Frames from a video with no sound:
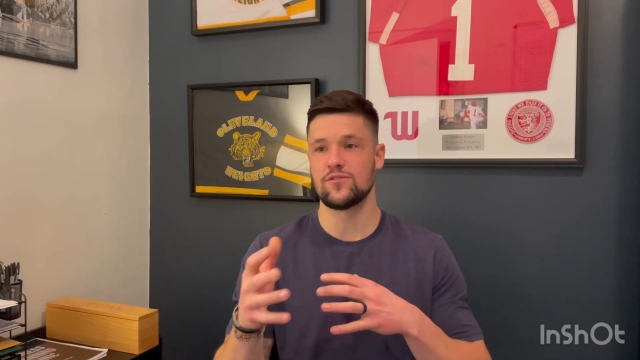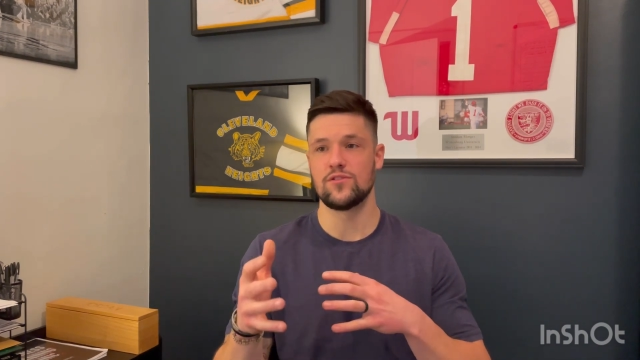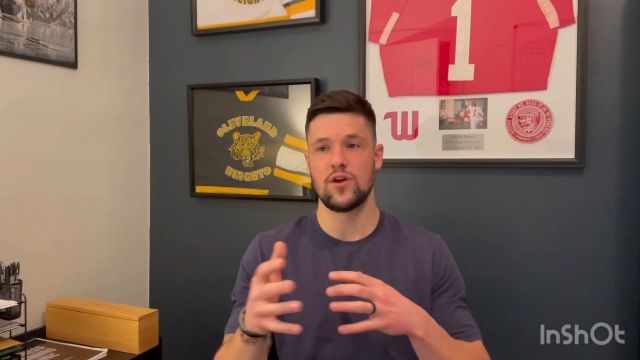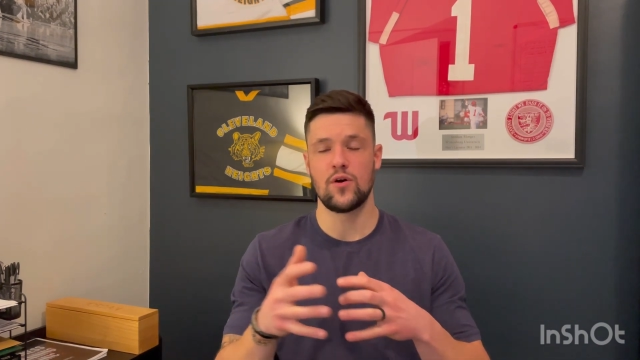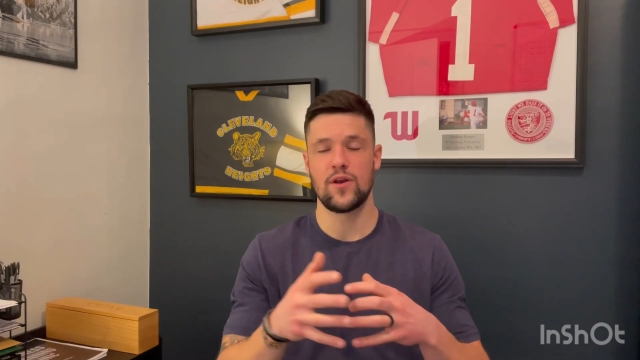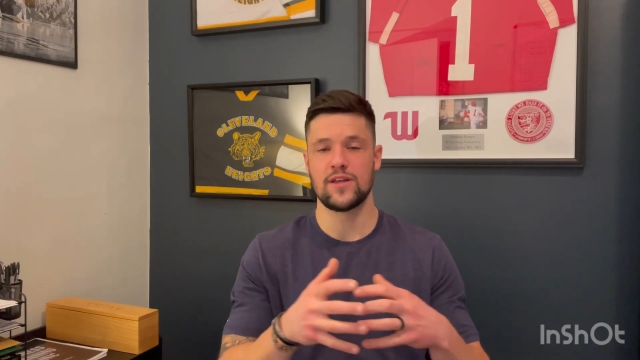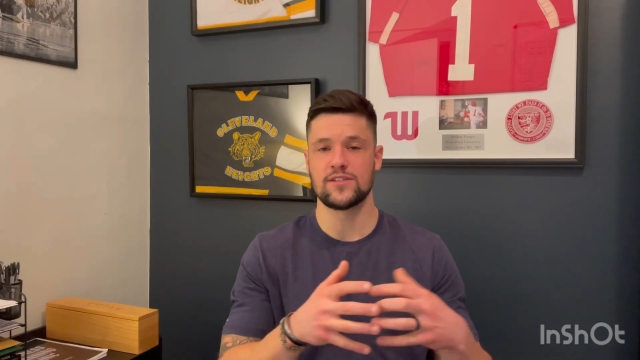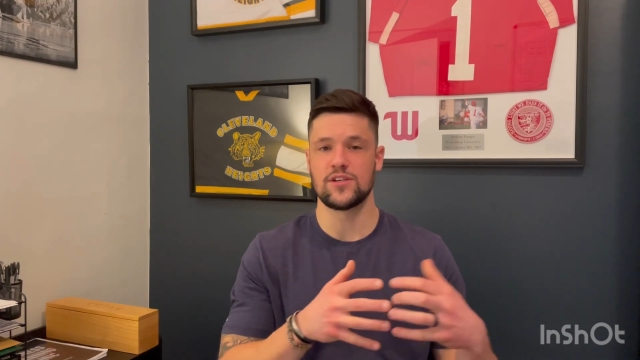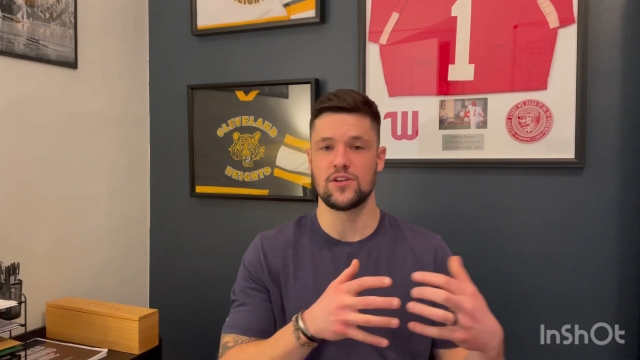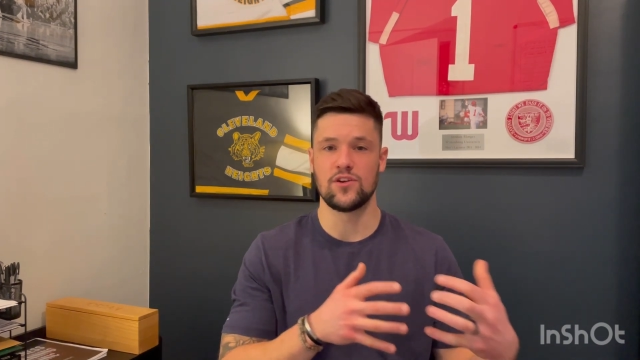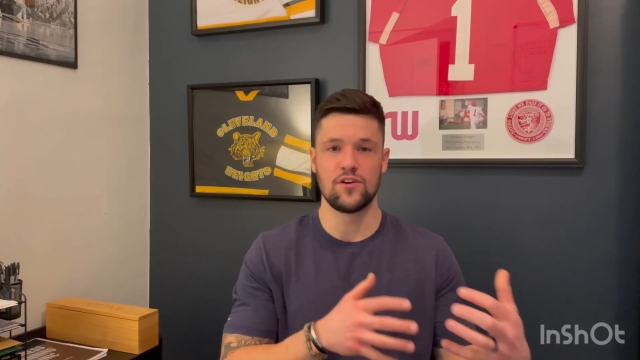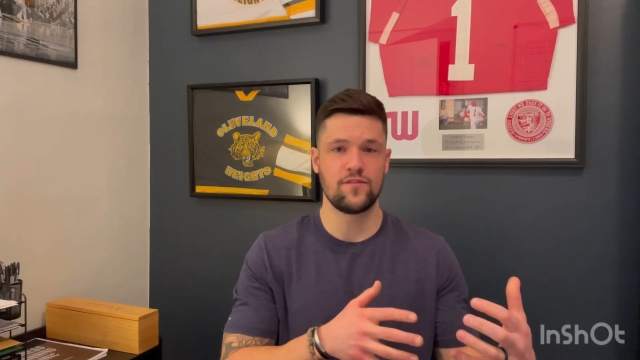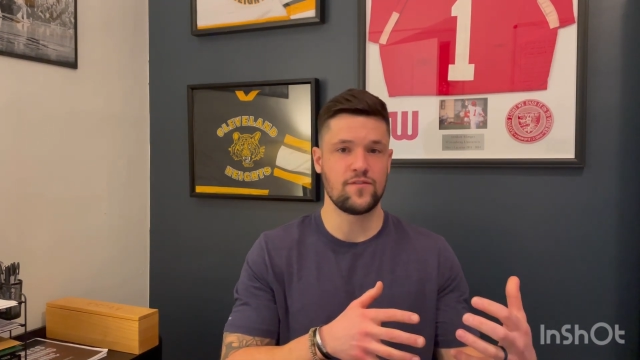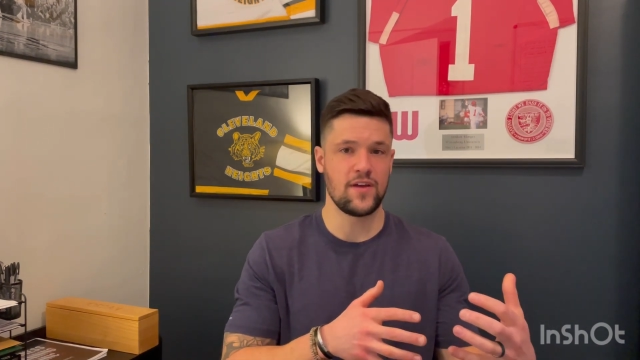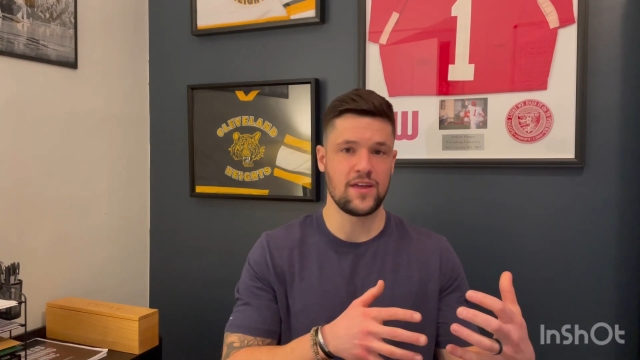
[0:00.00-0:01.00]
known as a
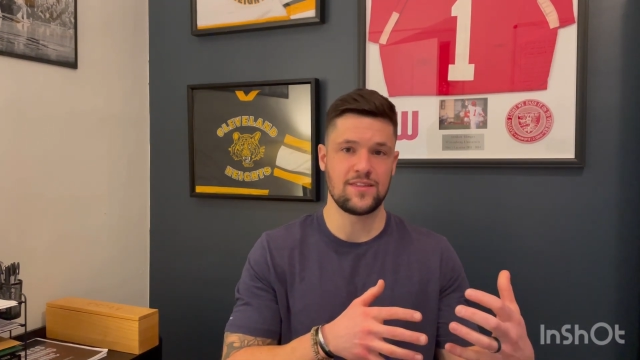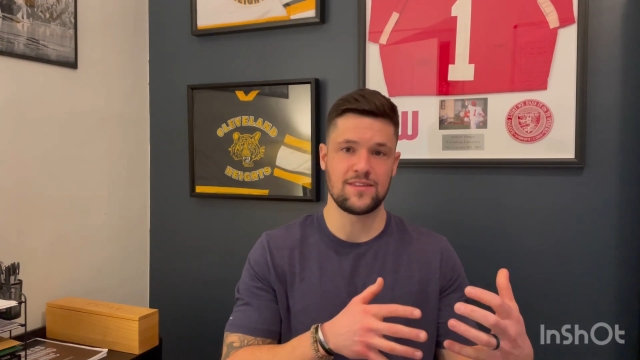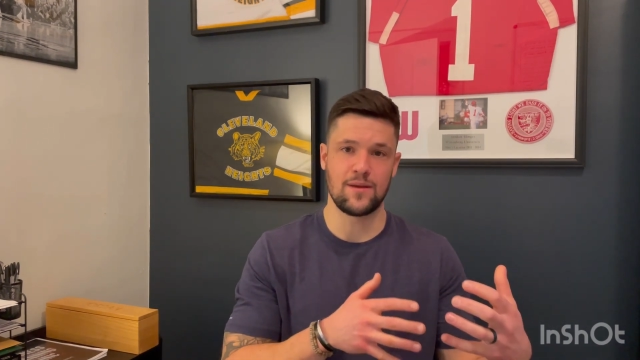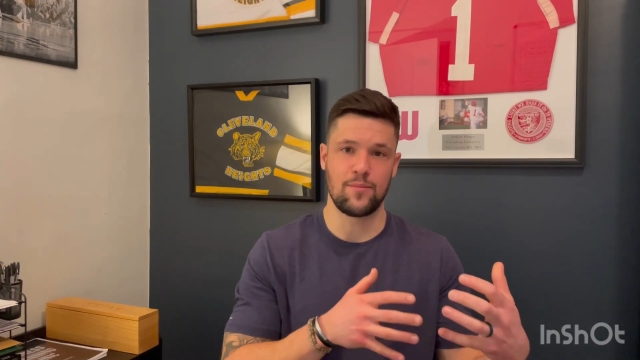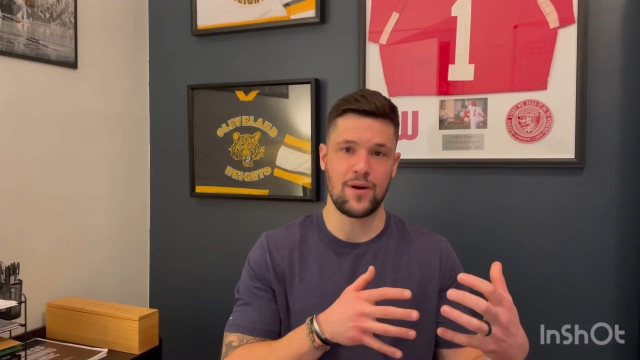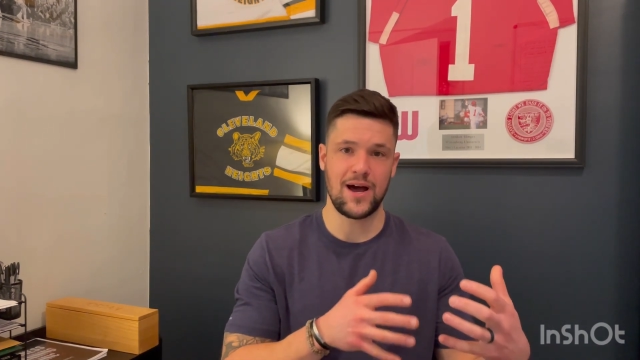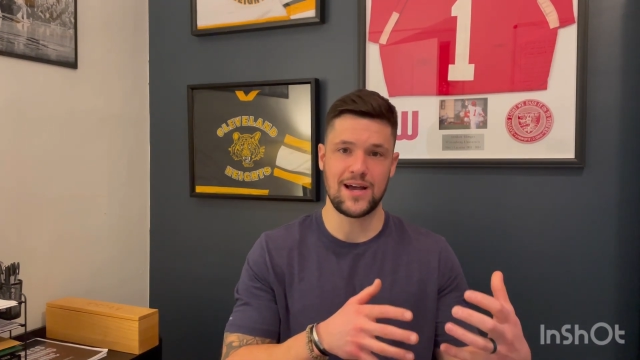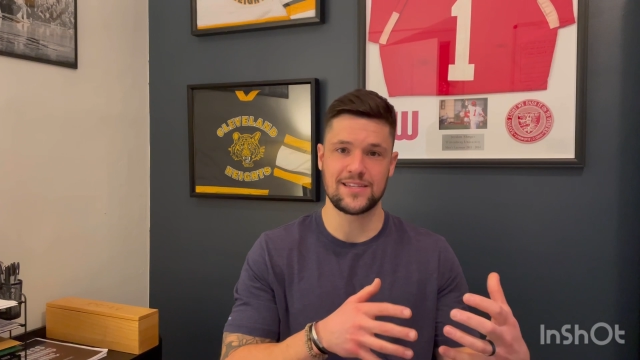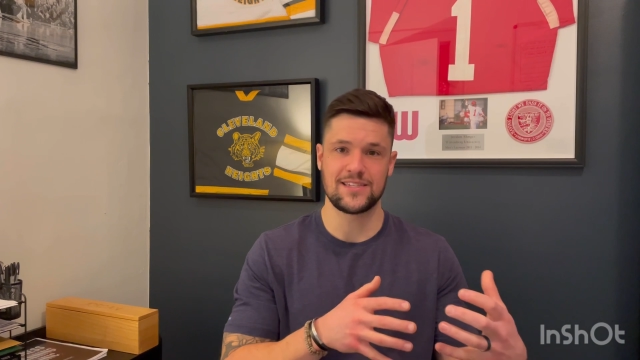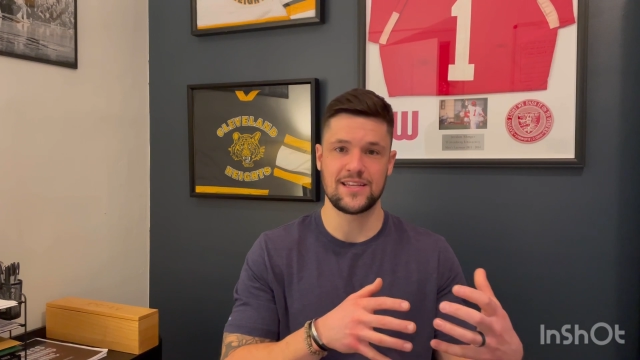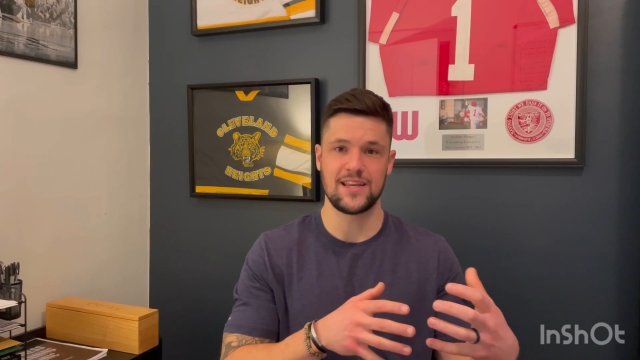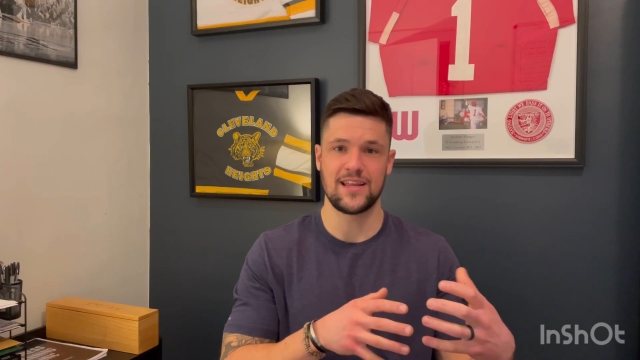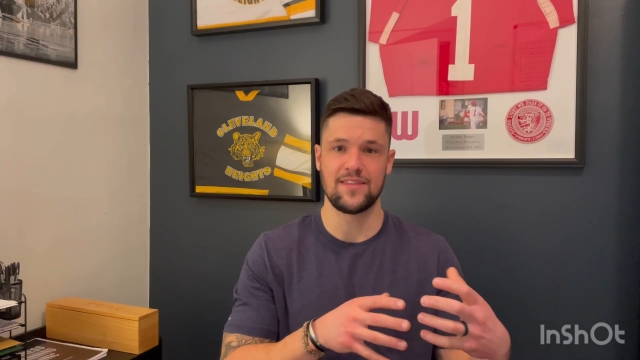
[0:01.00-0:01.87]
good faith deposit,